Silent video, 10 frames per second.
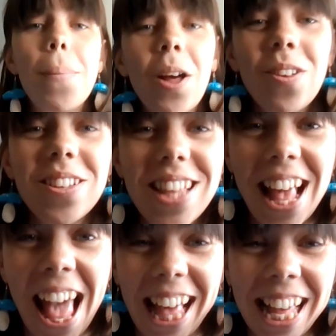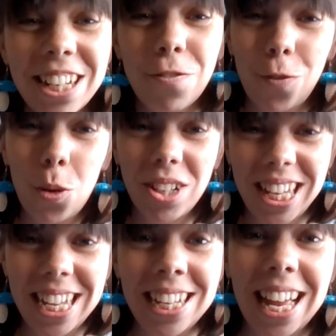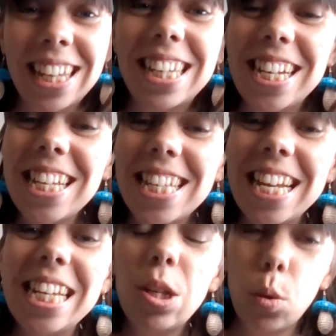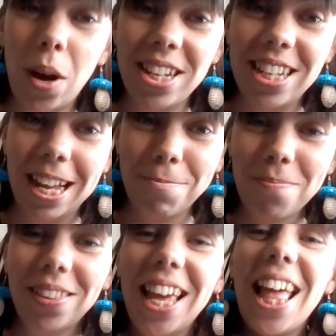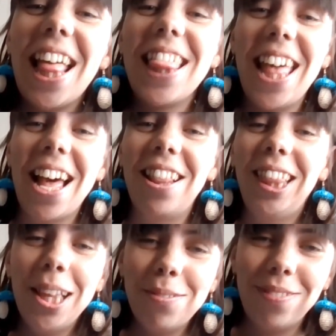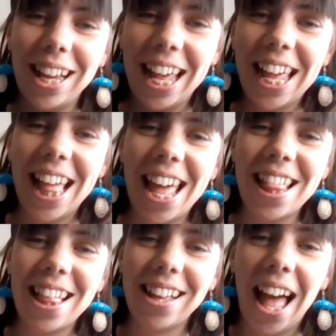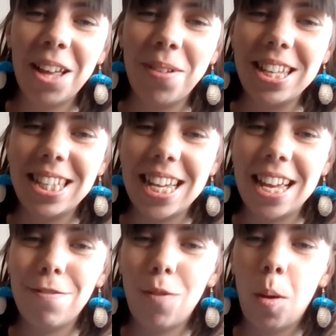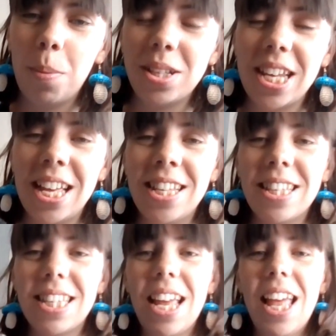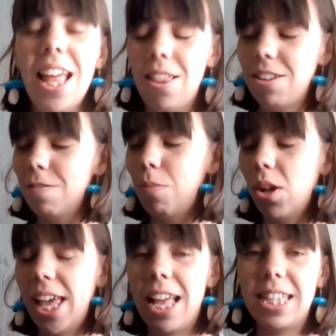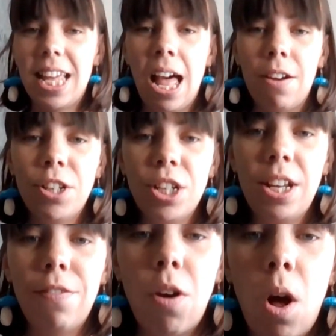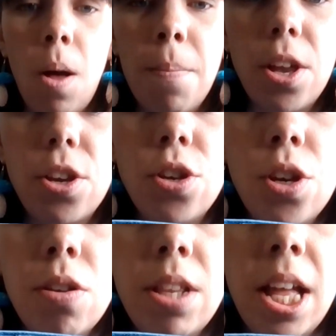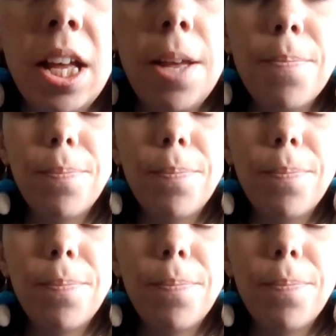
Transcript: because they are age 14 and she's nearly 20. They are lovely, high-waisted, 4 buttons, lots of pockets. They are originally from New Look.